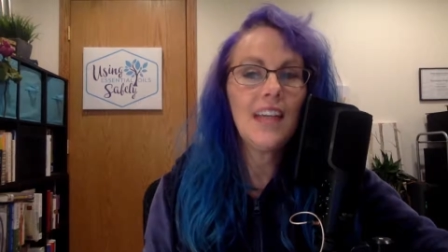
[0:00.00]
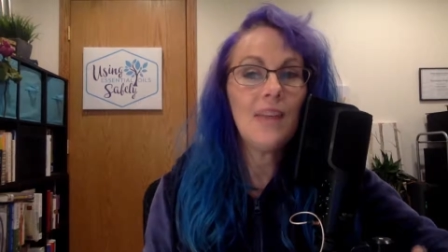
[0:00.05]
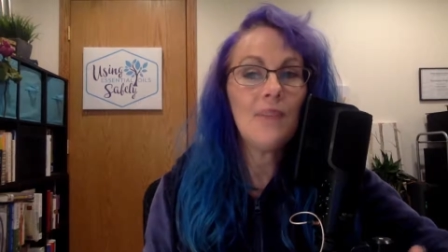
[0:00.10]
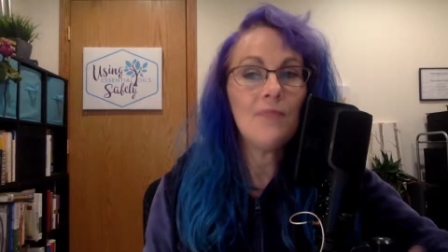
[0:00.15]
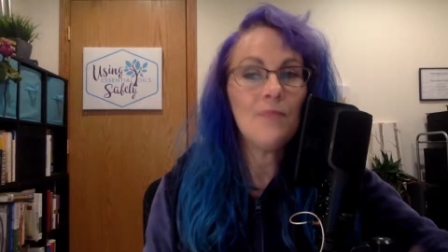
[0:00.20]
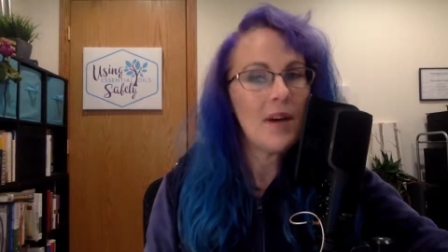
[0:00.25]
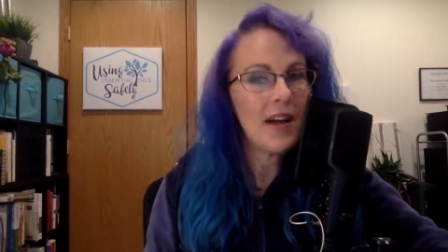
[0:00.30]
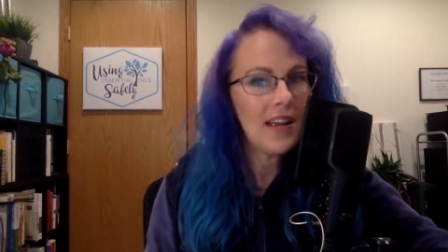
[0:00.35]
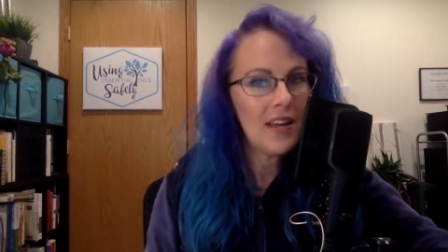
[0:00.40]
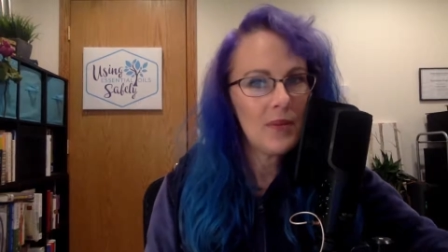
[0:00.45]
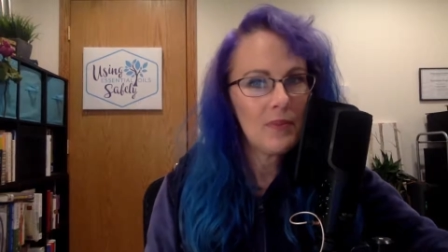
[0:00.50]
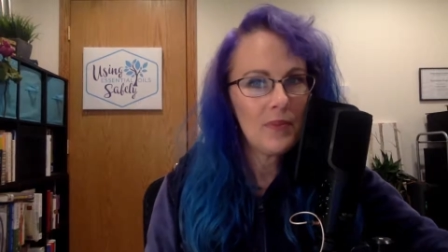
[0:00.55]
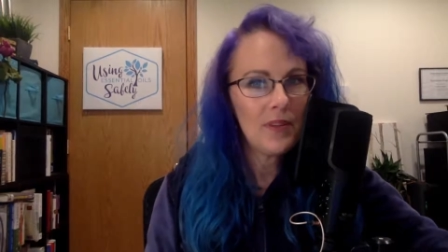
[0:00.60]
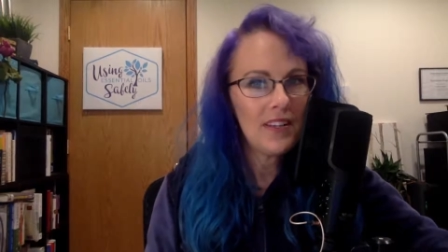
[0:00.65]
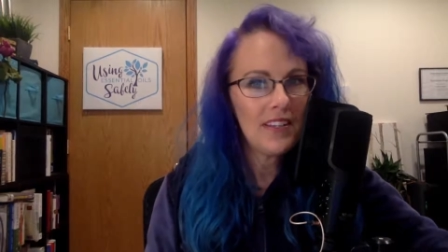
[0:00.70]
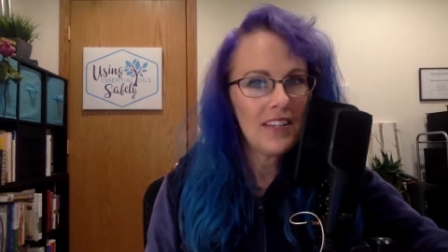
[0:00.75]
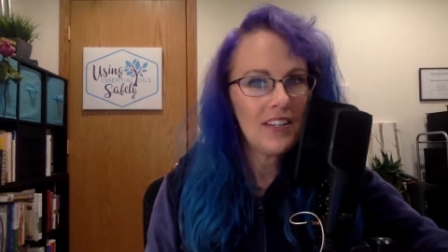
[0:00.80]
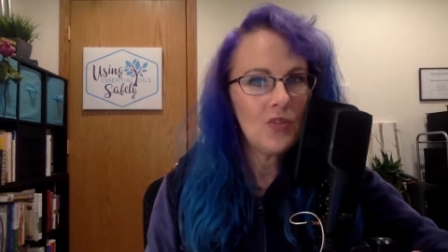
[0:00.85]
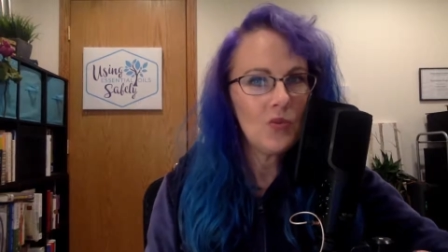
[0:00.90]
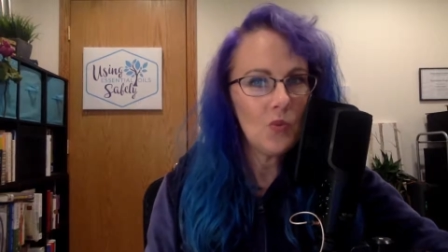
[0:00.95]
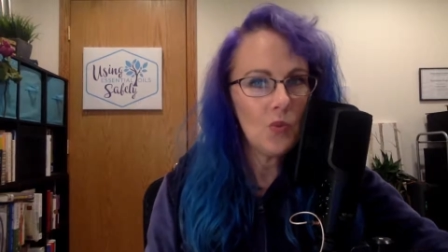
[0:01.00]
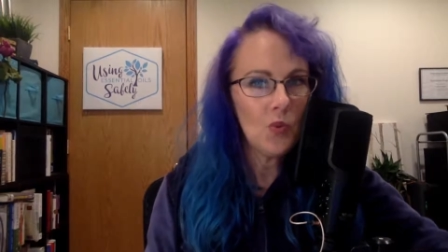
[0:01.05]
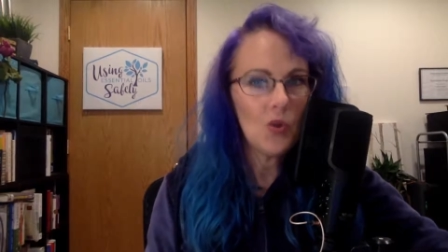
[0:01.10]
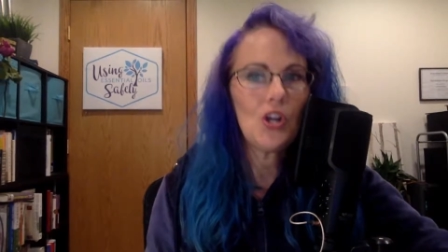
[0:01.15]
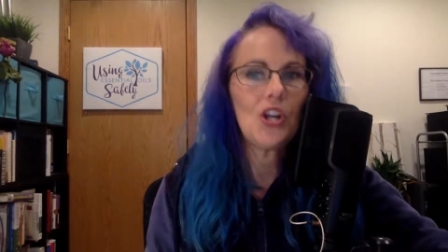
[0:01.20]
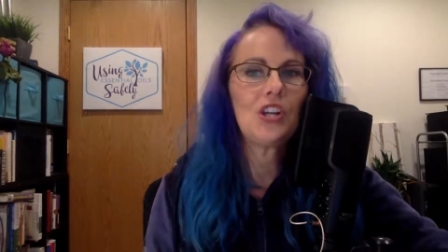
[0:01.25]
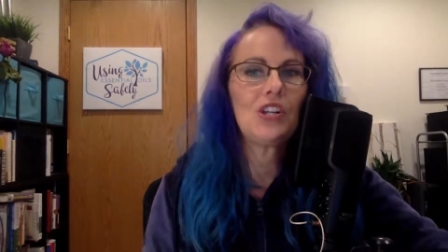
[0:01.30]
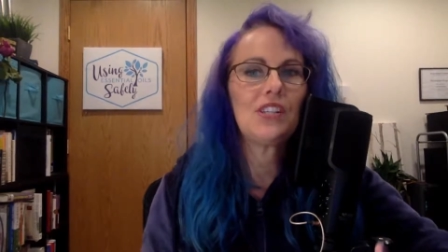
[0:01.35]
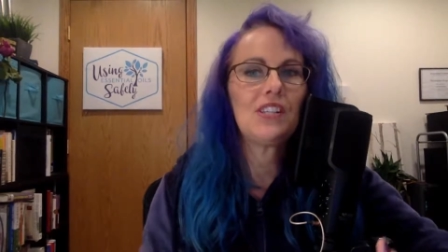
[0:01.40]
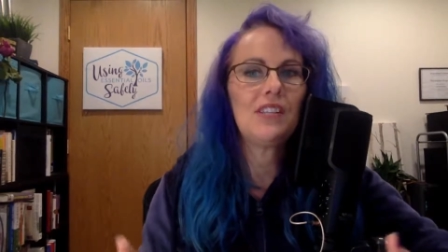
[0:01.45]
in my opinion,
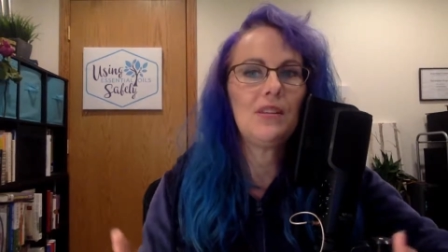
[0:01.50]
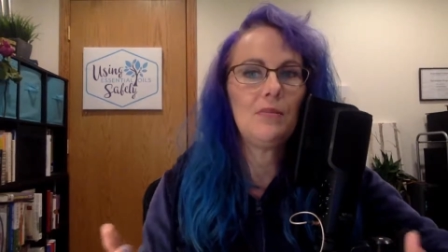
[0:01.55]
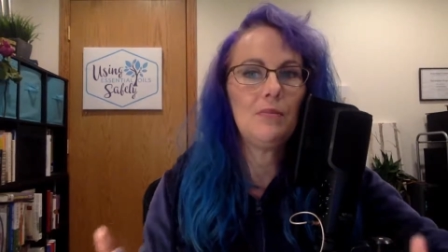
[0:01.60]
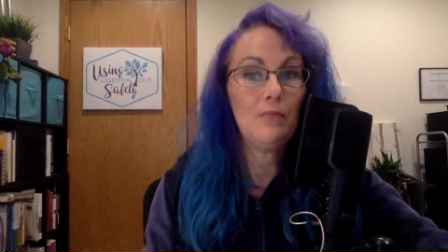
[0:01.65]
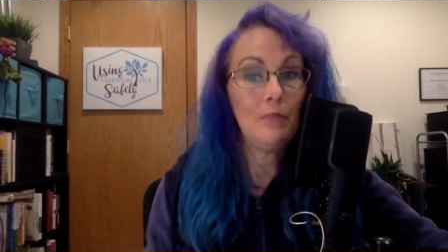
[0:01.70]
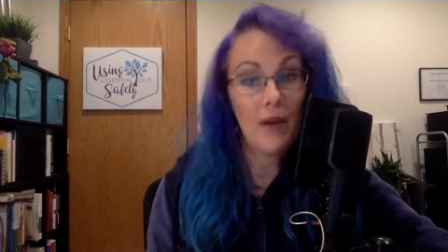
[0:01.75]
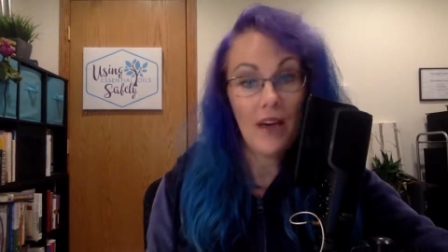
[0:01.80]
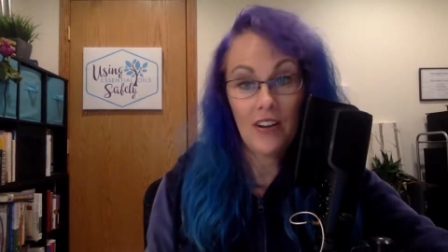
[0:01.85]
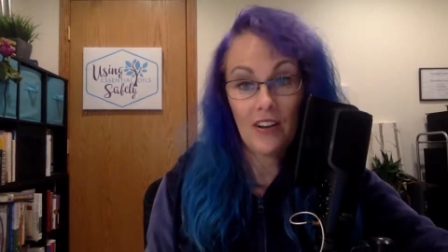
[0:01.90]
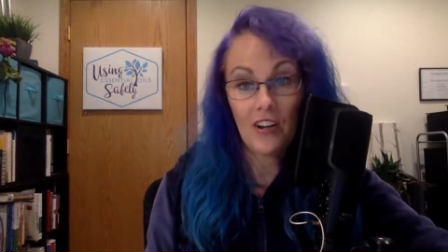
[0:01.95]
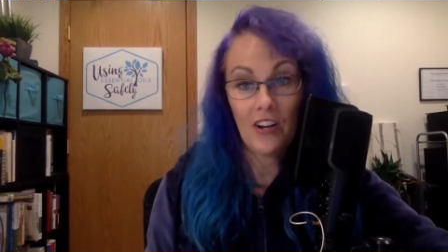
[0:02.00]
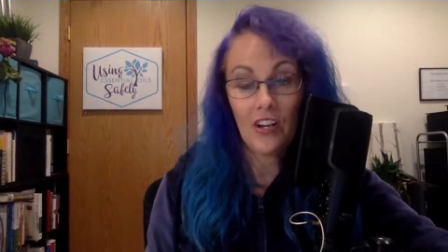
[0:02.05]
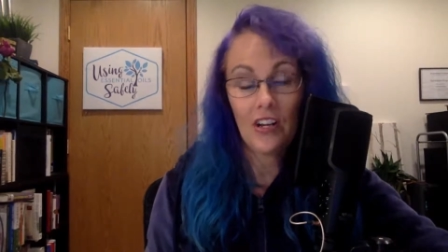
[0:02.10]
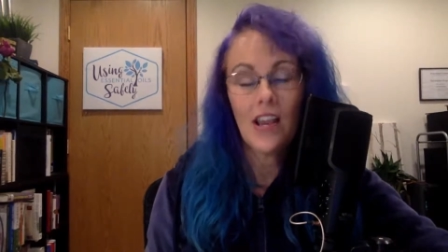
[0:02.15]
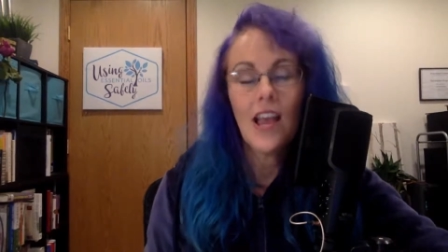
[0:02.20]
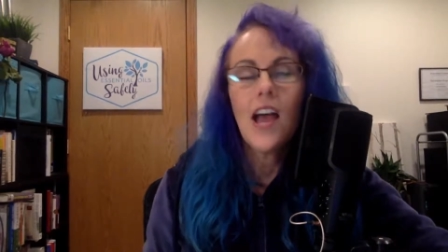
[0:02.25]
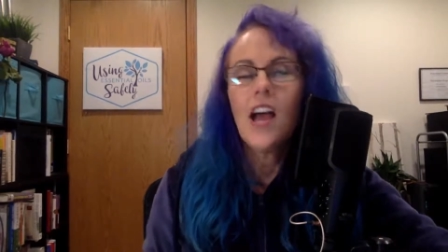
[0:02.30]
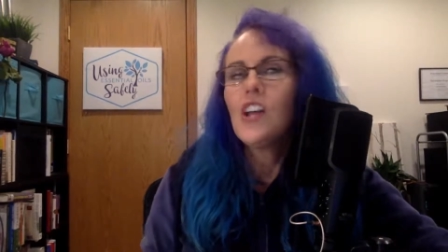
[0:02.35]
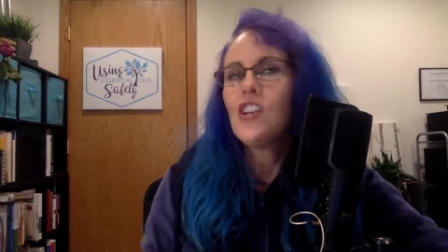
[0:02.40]
works better.